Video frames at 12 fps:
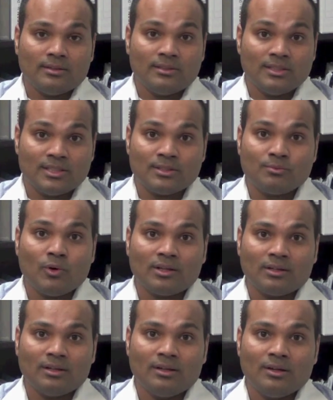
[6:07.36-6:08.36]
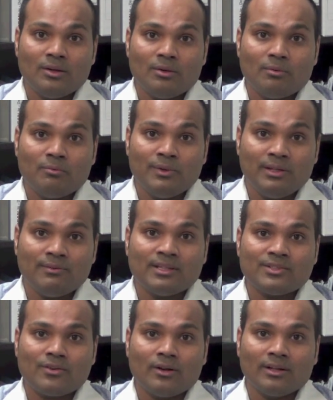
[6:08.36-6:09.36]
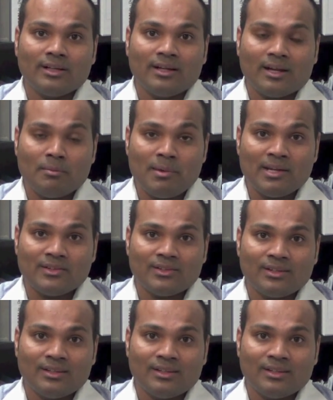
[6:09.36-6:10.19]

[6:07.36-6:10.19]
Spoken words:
This is what we very strongly recommend.